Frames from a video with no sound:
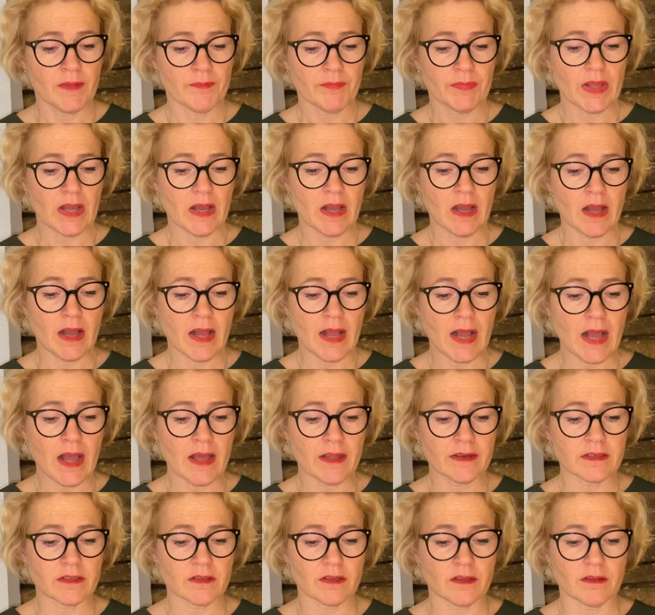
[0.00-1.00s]
uh,
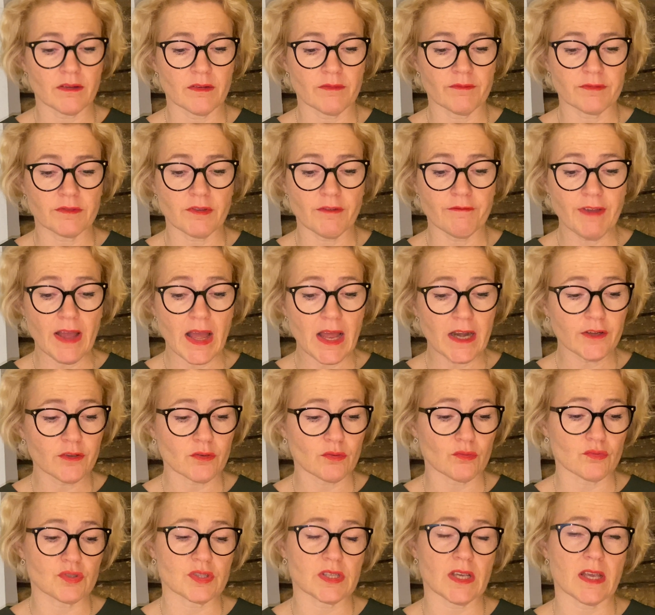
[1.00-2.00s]
and the
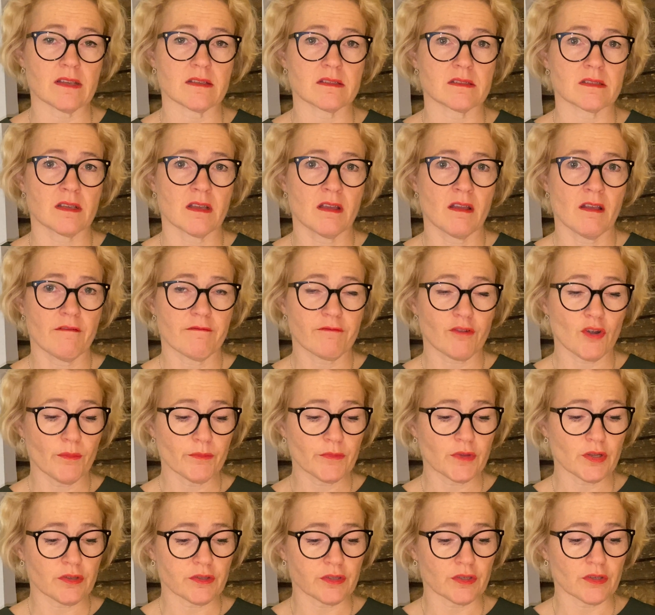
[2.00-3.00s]
value chains from
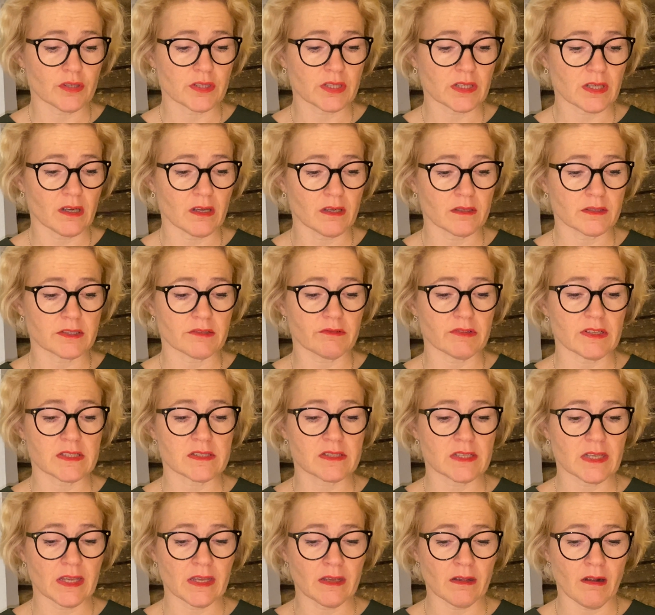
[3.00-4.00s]
the third countries
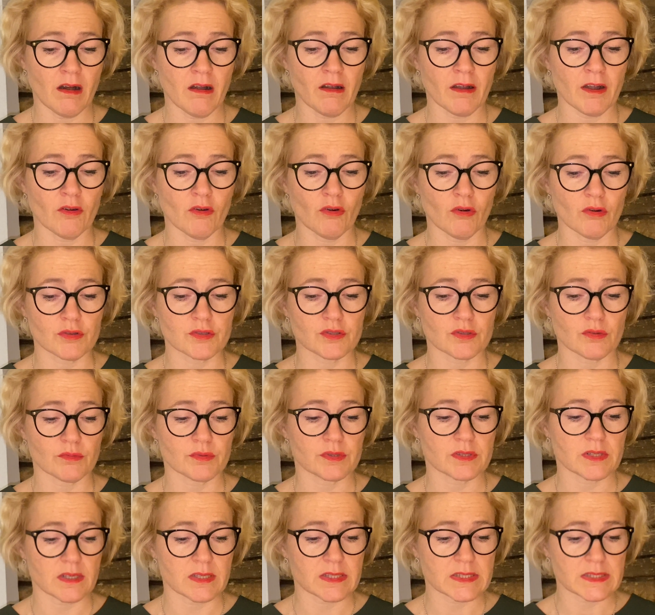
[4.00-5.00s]
are also
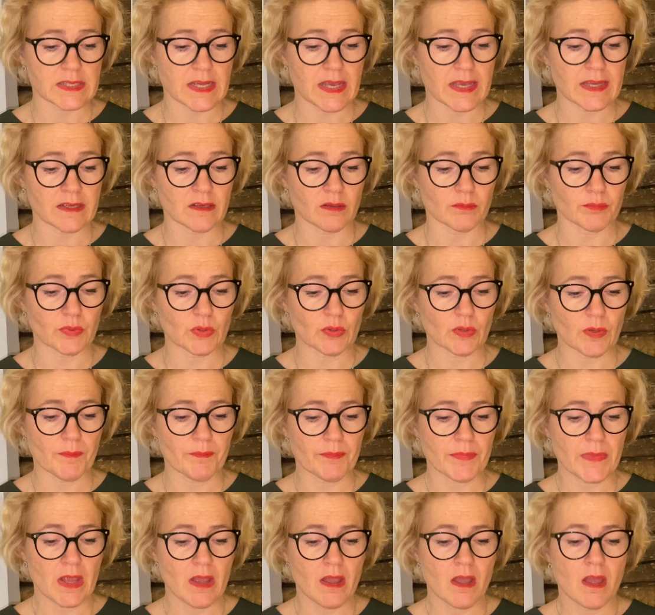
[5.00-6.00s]
sustainable.
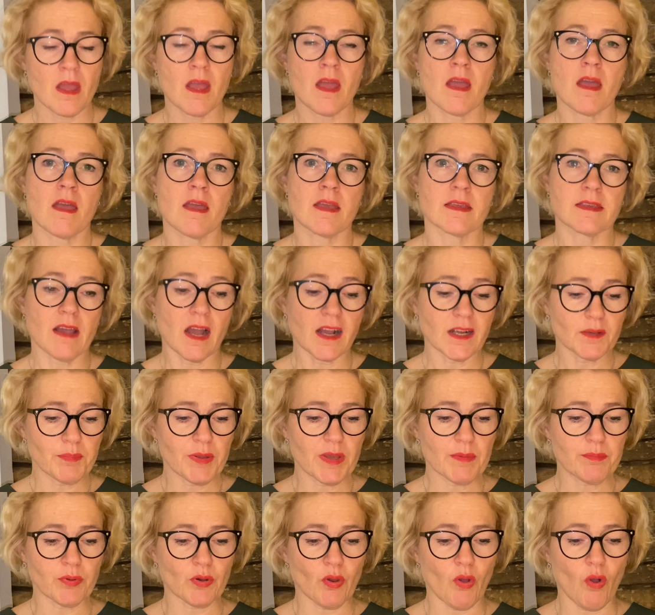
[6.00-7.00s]
Young
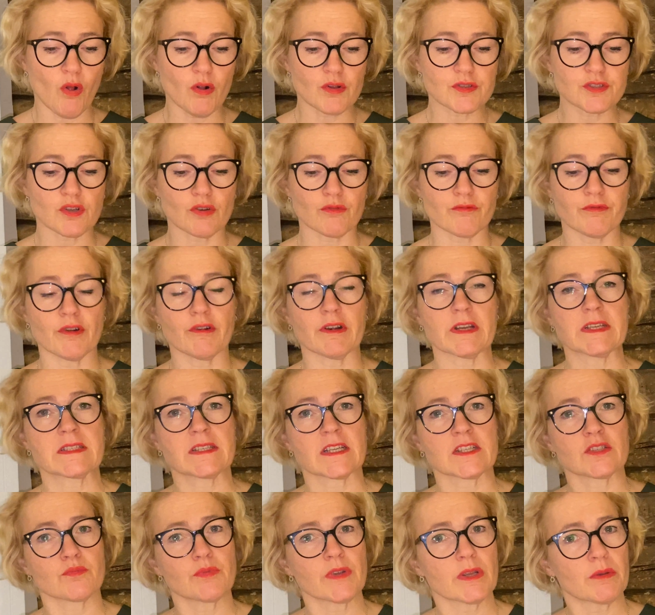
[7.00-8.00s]
people also worried
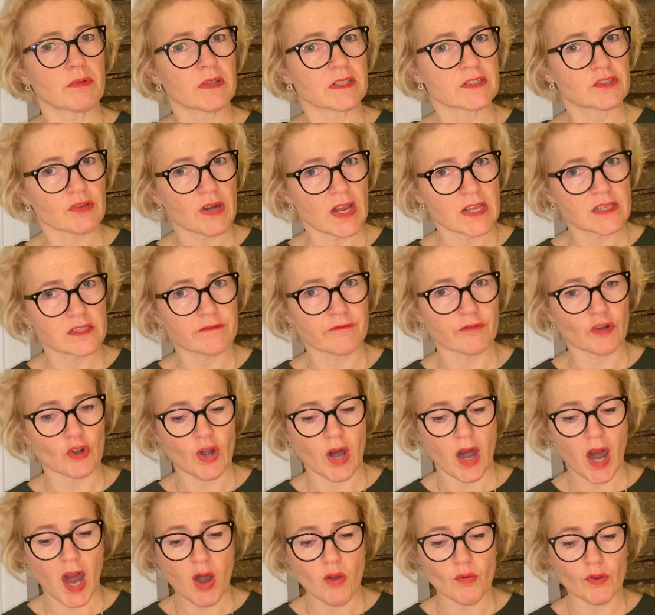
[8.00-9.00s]
that we will transfer
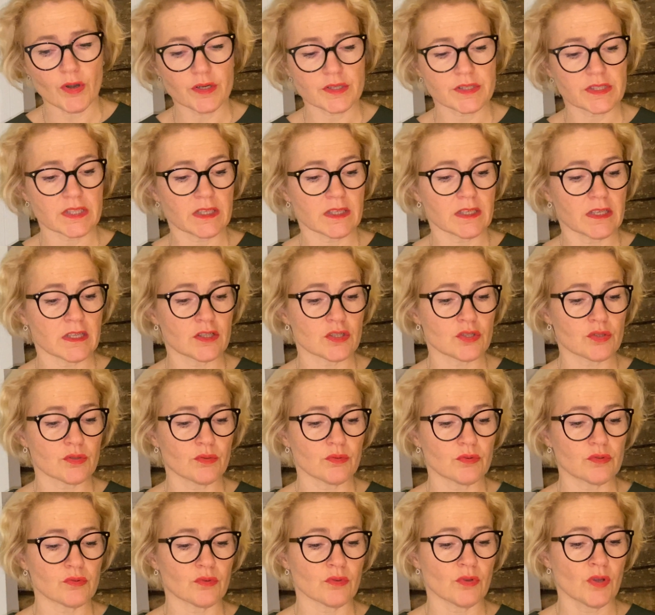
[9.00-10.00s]
our
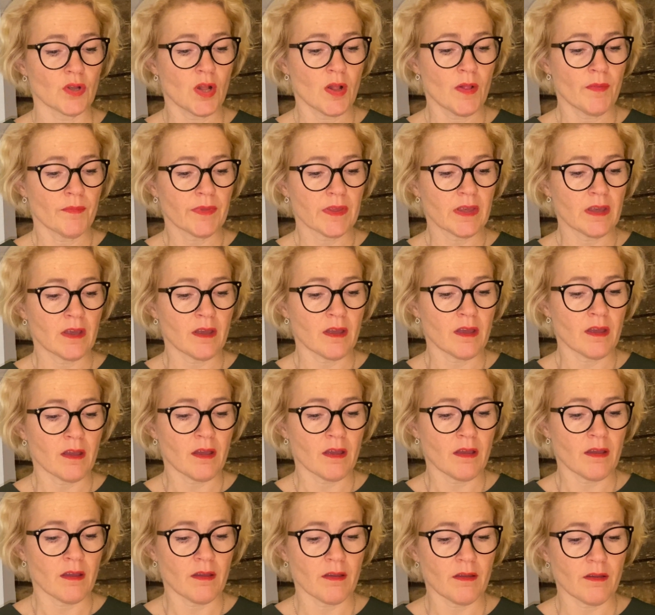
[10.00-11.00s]
CO2 to,
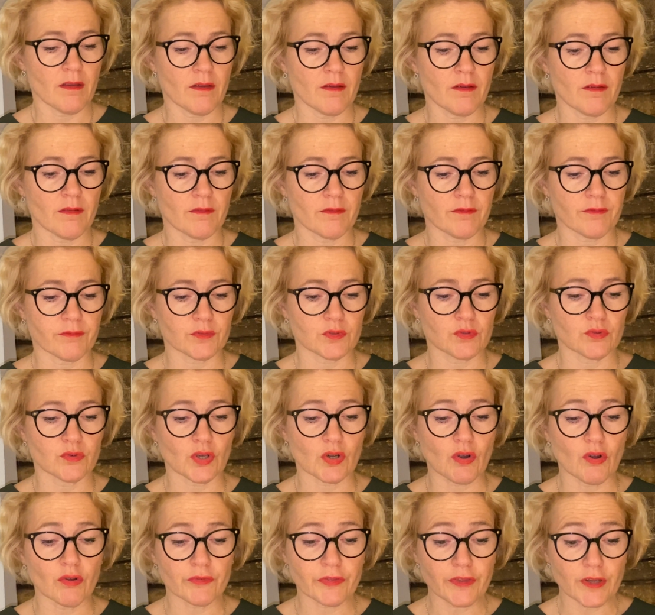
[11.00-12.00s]
uh, to the
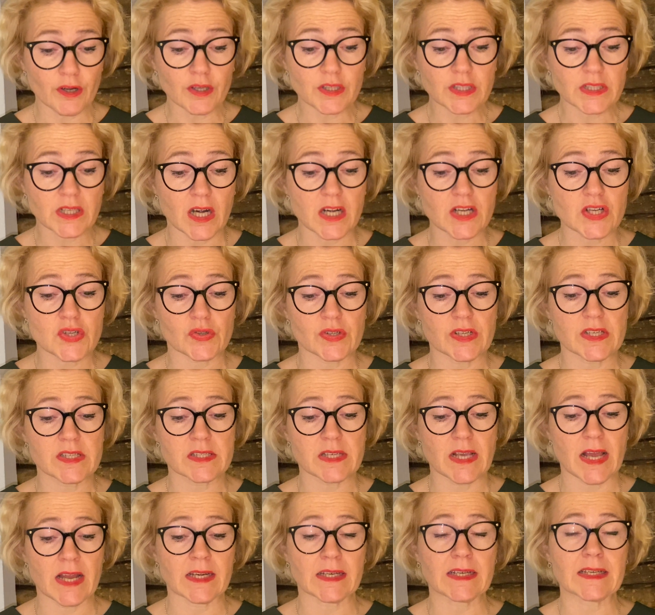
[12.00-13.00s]
third countries
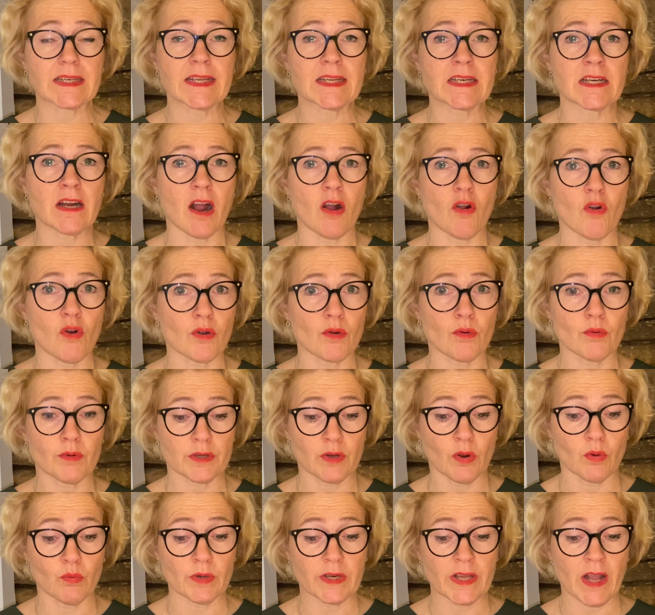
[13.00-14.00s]
and clean or
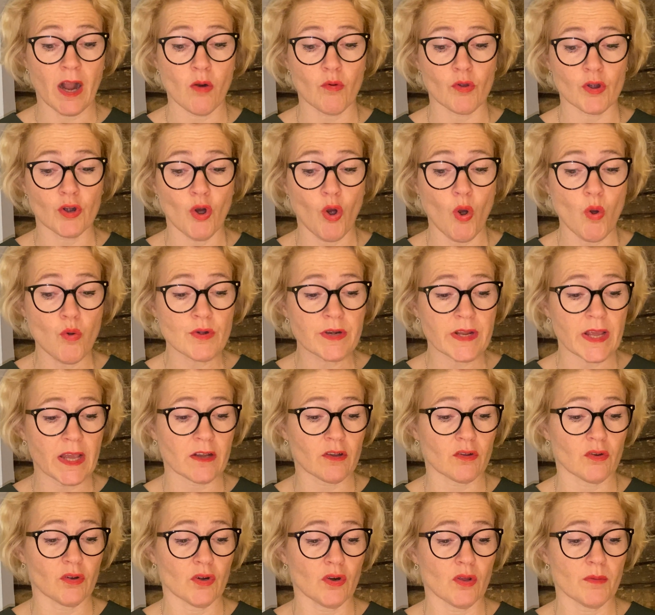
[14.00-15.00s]
only our own
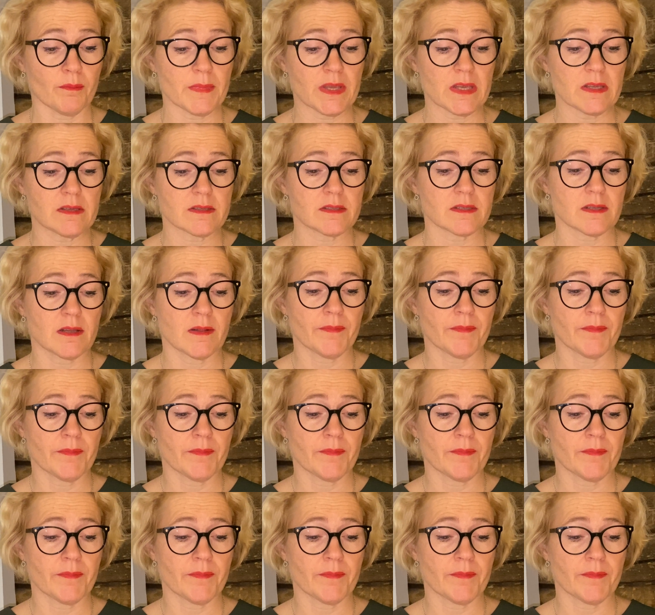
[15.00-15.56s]
economies.